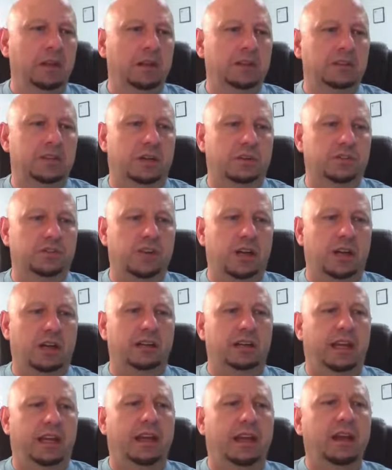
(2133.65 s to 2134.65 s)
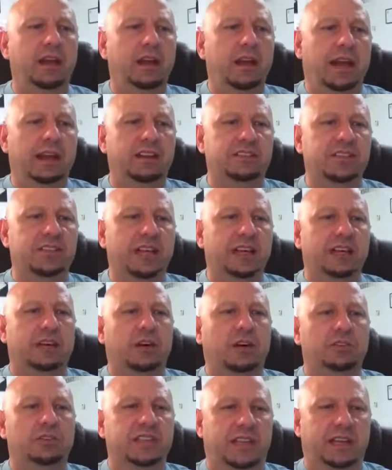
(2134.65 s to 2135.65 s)
So, Sean, yeah, anxiety
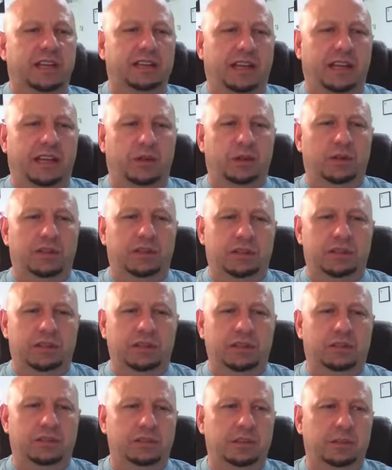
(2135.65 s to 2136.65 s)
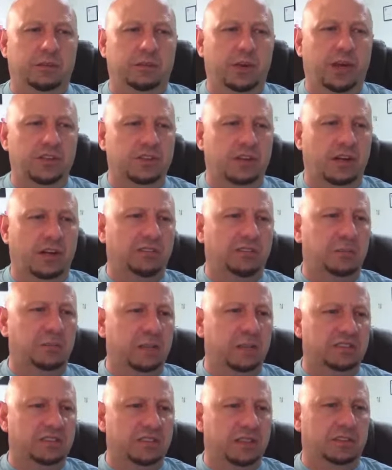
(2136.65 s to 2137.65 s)
goes hand in hand with clinical depression, often
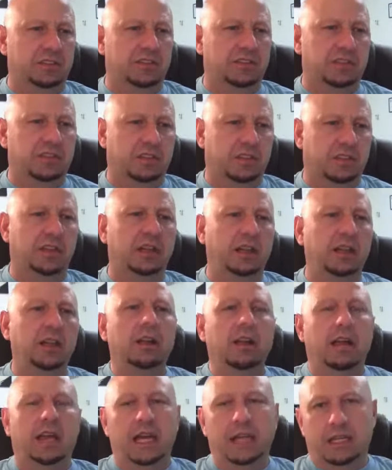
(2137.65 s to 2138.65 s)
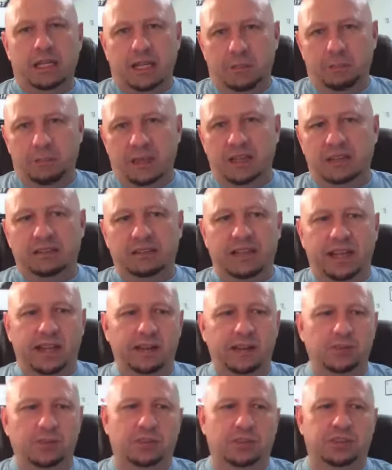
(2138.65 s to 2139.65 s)
misunderstood and can be
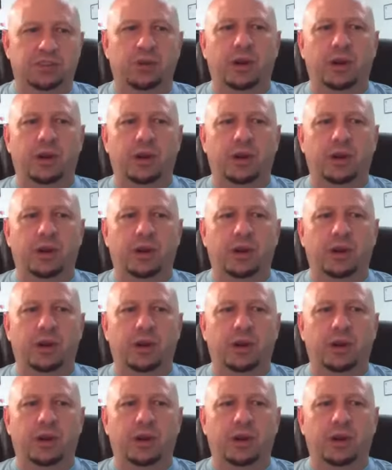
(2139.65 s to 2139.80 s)
dangerous.